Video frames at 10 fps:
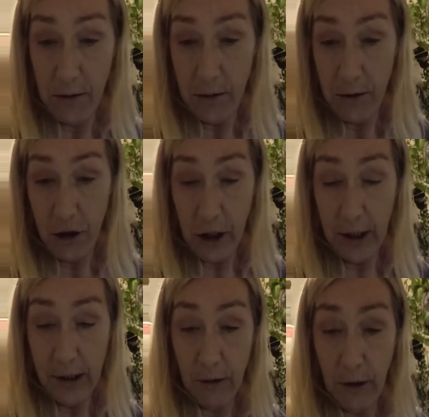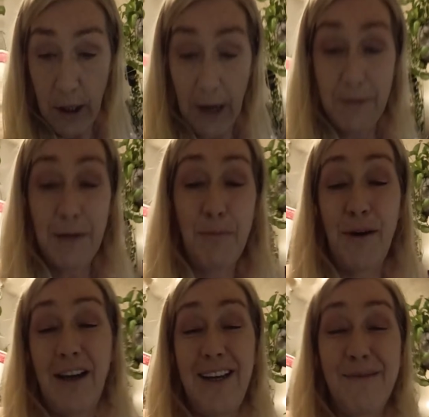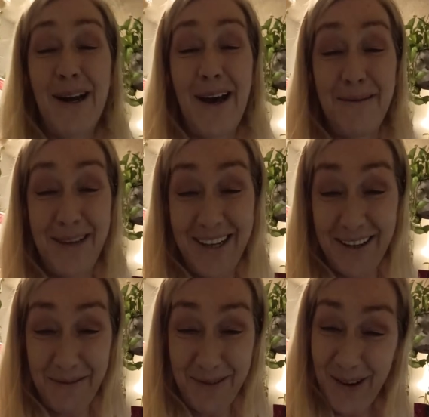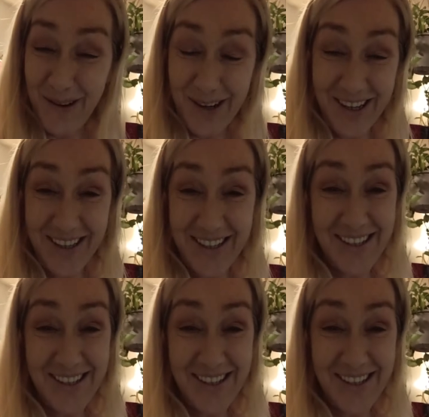Chinese zodiac? I'm the bunny rabbit, of course.